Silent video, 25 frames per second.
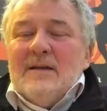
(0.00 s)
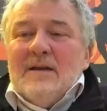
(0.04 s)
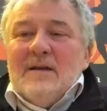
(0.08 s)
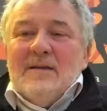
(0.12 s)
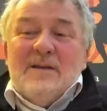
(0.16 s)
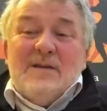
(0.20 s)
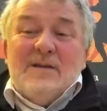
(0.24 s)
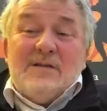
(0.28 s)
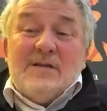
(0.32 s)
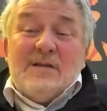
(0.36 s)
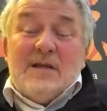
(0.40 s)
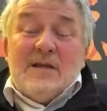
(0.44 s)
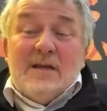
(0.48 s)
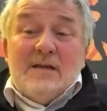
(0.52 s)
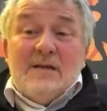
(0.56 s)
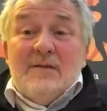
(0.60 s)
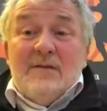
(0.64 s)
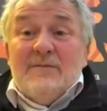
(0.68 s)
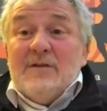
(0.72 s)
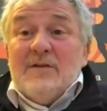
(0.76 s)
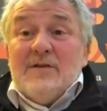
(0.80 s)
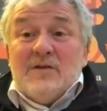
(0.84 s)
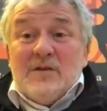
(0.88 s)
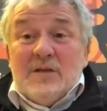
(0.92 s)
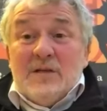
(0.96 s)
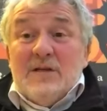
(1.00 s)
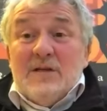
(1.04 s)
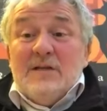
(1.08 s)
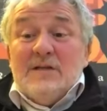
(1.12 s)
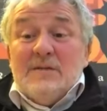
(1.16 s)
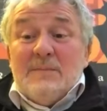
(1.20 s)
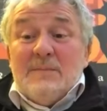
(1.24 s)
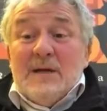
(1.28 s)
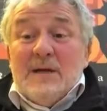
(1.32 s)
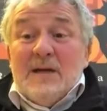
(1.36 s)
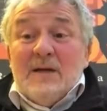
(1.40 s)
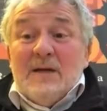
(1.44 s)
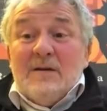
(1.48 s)
And the skill of the
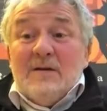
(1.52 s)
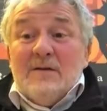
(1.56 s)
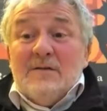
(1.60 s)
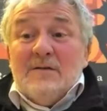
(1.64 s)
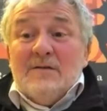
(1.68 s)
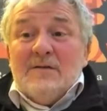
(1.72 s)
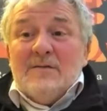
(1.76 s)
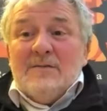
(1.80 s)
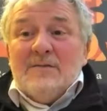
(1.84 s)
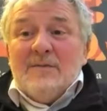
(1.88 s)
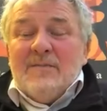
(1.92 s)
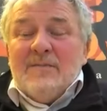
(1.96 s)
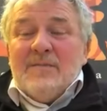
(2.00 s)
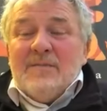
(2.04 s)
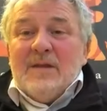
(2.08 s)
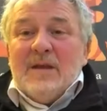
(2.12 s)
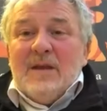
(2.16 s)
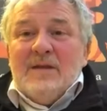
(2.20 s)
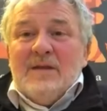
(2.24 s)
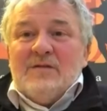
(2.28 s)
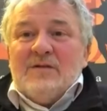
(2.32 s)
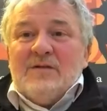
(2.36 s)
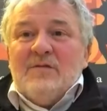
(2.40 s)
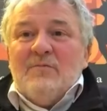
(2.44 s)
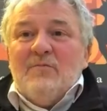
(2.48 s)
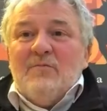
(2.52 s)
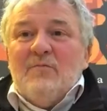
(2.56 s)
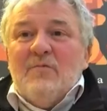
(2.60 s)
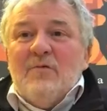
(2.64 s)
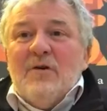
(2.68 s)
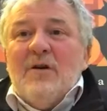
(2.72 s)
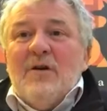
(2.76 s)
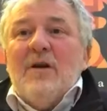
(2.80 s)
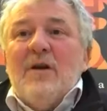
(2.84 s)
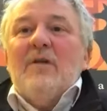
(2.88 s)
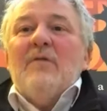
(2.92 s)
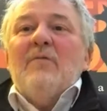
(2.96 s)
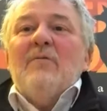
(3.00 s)
cheesemakers is to
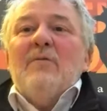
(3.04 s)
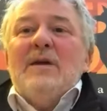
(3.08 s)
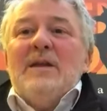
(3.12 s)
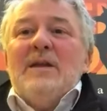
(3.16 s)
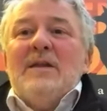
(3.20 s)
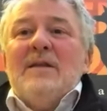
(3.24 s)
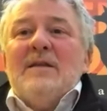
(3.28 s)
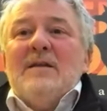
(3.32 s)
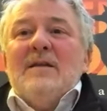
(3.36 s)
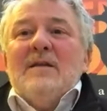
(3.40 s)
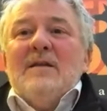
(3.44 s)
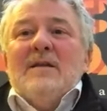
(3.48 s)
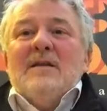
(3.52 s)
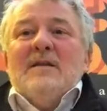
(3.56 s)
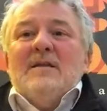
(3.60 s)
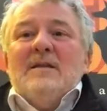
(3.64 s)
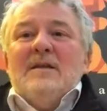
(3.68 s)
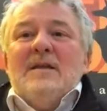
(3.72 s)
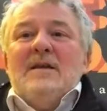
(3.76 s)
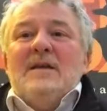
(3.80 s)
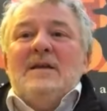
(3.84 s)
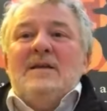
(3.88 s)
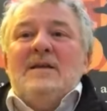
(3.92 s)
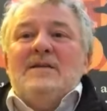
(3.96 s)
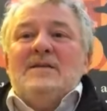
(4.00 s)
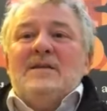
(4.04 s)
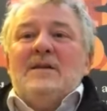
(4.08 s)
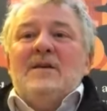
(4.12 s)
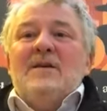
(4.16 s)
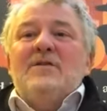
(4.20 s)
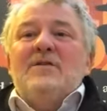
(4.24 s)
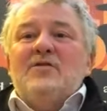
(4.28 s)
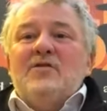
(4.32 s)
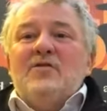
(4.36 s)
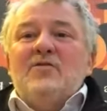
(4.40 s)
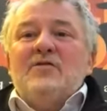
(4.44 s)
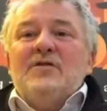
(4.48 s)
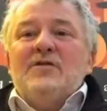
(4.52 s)
work with these
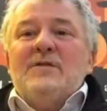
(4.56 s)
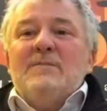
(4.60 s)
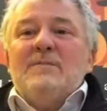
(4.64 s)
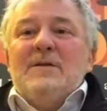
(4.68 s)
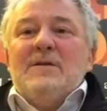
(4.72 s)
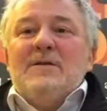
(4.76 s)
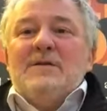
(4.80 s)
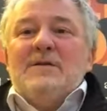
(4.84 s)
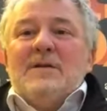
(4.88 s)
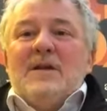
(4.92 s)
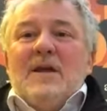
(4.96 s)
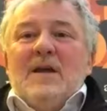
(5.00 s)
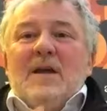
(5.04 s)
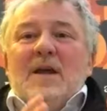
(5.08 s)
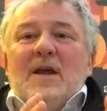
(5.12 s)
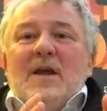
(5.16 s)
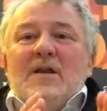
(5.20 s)
adjustments.